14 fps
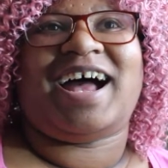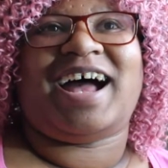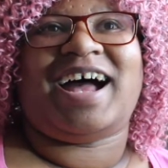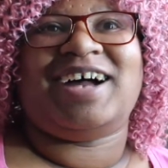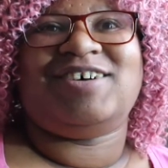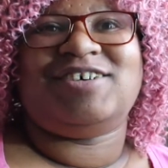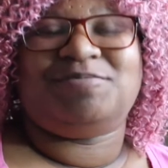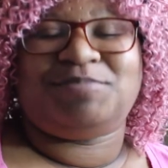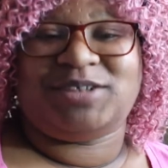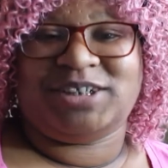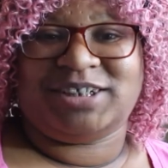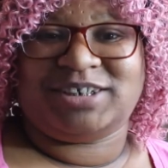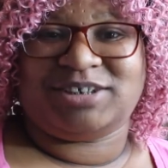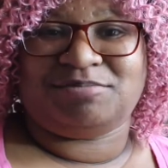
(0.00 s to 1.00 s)
I would
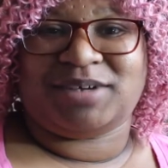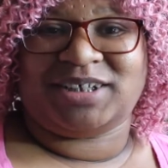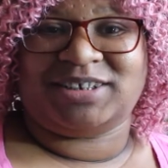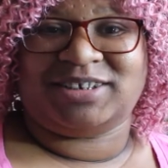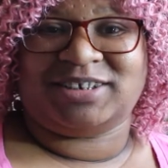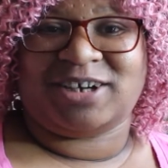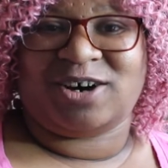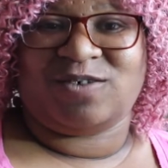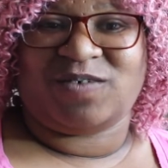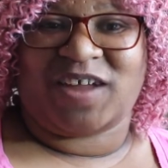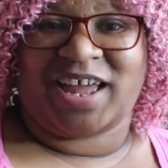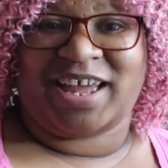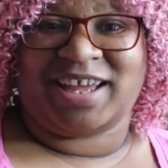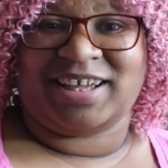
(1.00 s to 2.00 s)
pitch myself
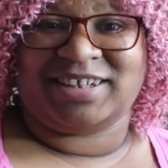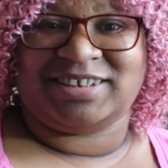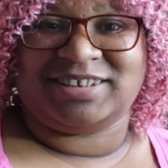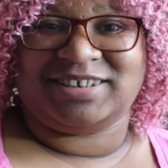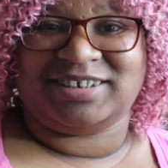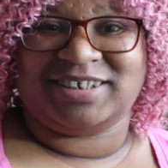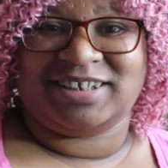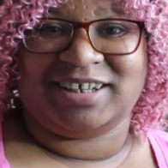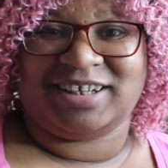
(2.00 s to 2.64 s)
as